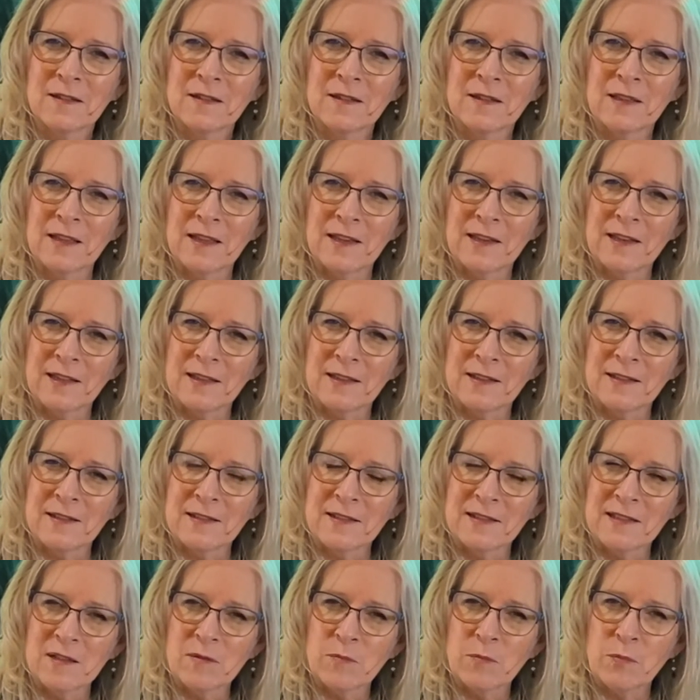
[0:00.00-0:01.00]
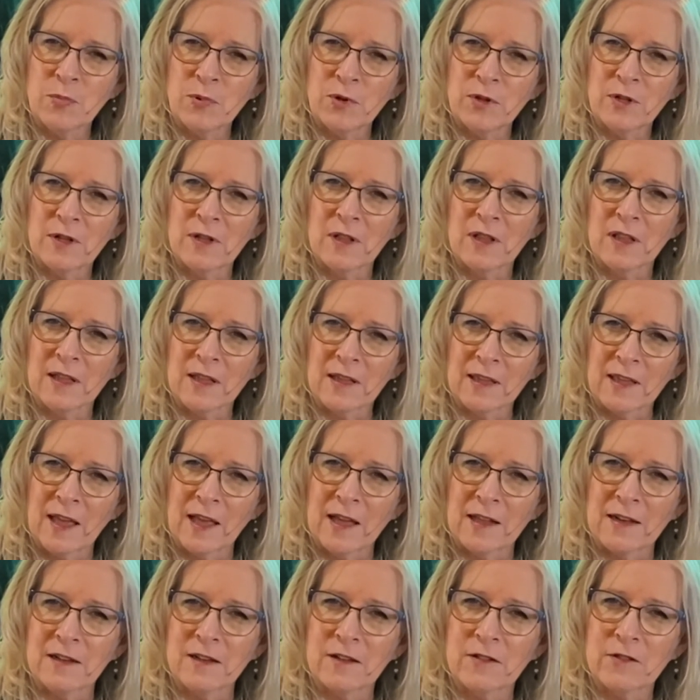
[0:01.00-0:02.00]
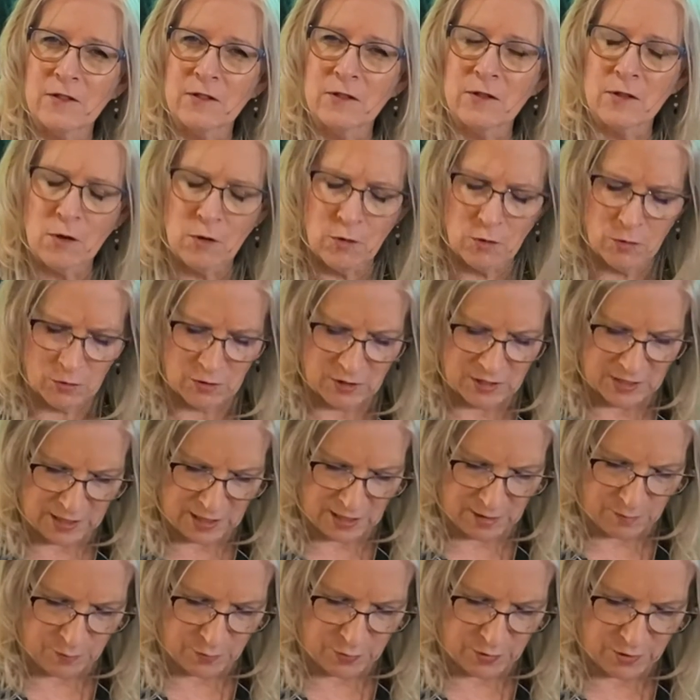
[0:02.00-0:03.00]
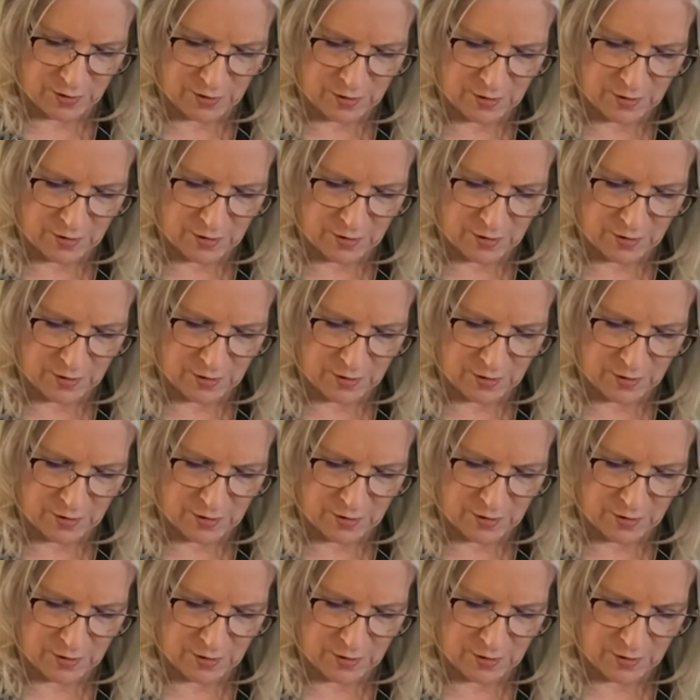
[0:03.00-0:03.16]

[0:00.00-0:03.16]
It is simple yet so deep.